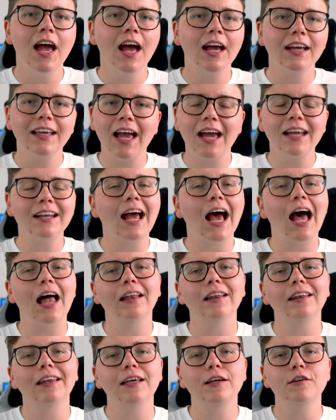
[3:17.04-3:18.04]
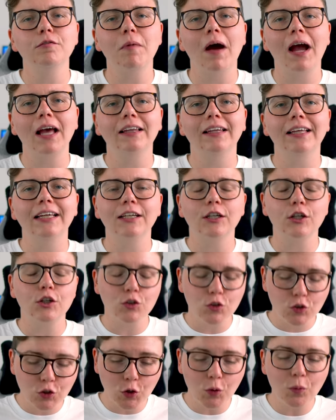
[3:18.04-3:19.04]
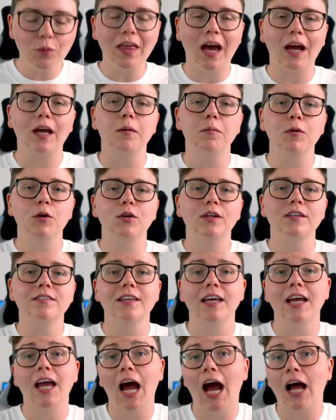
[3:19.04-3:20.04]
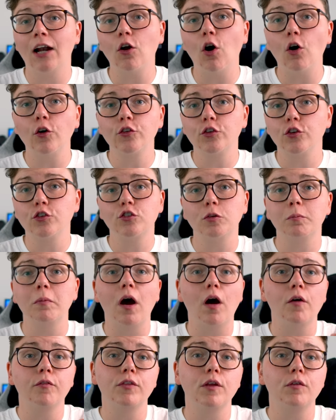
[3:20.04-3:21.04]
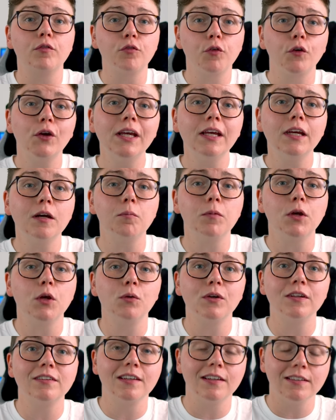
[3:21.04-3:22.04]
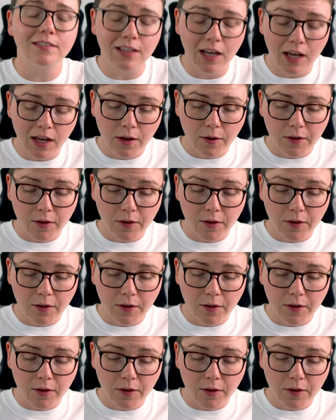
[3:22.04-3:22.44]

Again, I'll leave my link to that community and also some of the free communities